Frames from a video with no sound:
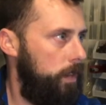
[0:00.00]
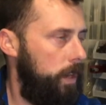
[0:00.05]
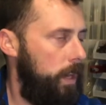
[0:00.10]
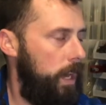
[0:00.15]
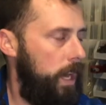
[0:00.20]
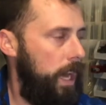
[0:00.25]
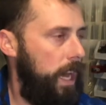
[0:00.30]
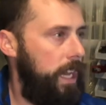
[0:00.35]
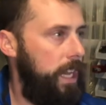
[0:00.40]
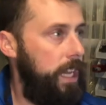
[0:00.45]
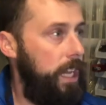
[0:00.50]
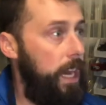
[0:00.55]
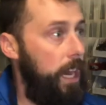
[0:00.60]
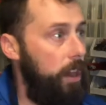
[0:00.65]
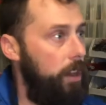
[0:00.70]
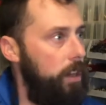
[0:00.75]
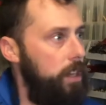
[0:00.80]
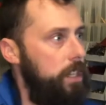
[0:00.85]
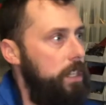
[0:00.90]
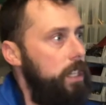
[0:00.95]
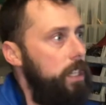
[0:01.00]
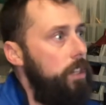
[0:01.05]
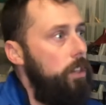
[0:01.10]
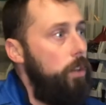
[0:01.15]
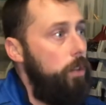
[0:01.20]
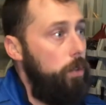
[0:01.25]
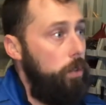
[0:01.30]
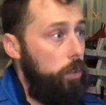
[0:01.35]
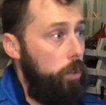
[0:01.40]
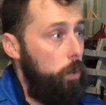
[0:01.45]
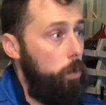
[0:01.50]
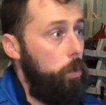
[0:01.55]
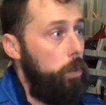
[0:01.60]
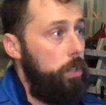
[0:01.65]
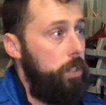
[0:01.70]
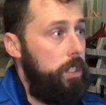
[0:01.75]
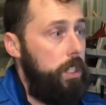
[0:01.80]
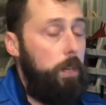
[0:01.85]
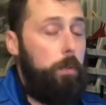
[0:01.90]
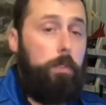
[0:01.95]
I guarantee you will
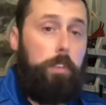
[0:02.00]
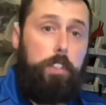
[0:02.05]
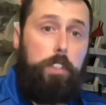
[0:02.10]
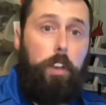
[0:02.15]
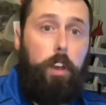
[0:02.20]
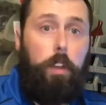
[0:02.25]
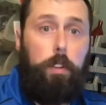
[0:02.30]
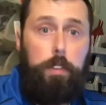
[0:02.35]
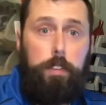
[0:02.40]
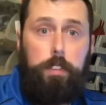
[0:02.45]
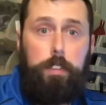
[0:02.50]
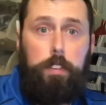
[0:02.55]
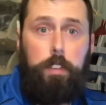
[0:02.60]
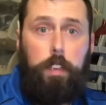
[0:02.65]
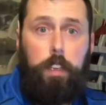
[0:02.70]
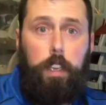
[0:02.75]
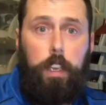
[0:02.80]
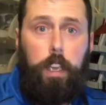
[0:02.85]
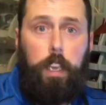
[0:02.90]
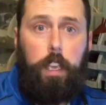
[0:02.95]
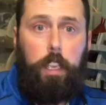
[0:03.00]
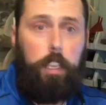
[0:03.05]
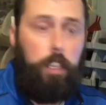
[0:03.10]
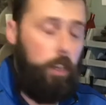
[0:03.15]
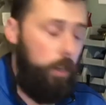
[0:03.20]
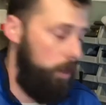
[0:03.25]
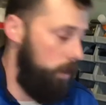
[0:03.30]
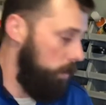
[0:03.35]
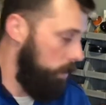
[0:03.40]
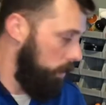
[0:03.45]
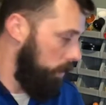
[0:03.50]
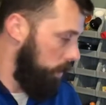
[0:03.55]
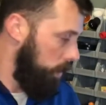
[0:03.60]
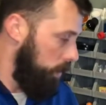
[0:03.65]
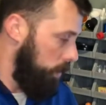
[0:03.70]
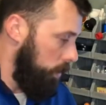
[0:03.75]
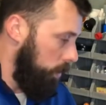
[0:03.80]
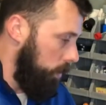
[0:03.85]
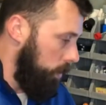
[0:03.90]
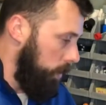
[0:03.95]
see results.
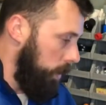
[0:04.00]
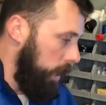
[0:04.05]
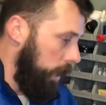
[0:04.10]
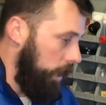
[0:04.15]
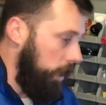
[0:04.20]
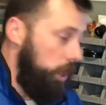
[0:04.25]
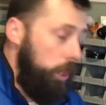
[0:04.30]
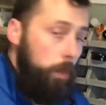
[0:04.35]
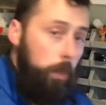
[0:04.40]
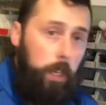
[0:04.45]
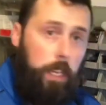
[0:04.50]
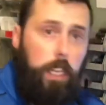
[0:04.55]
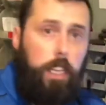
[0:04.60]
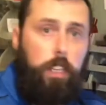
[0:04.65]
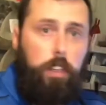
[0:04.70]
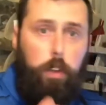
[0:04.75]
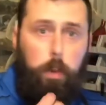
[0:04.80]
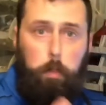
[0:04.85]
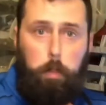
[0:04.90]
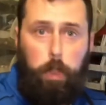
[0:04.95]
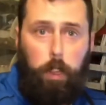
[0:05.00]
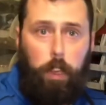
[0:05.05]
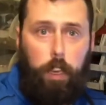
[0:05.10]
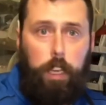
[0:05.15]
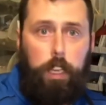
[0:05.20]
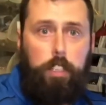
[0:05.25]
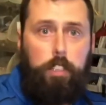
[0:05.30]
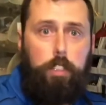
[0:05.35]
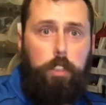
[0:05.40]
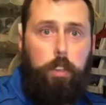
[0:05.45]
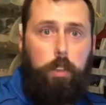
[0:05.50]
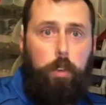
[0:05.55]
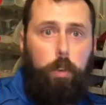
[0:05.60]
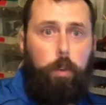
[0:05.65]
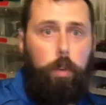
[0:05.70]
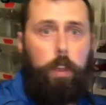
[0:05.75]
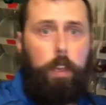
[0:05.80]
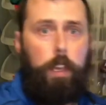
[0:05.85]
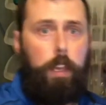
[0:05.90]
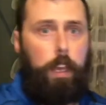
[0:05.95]
Your acuity, your ability to
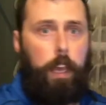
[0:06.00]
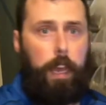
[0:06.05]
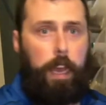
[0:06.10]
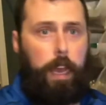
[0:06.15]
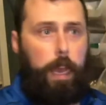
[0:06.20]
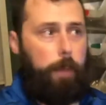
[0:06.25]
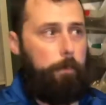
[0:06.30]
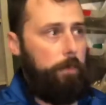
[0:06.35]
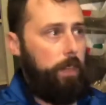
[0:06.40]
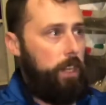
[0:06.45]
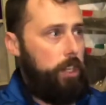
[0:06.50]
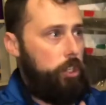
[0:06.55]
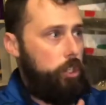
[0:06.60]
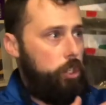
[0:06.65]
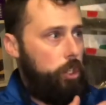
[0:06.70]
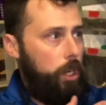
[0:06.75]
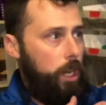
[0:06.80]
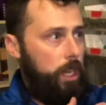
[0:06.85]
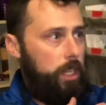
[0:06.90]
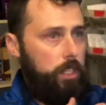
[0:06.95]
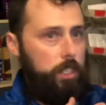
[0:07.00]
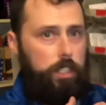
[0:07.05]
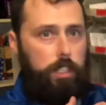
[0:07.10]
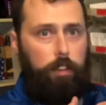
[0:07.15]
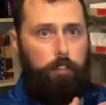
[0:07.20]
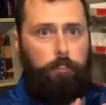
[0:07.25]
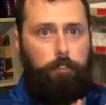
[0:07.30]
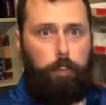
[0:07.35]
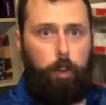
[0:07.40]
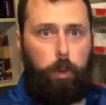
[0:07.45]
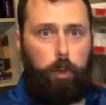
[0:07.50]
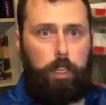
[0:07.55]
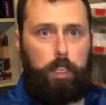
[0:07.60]
adjust and focus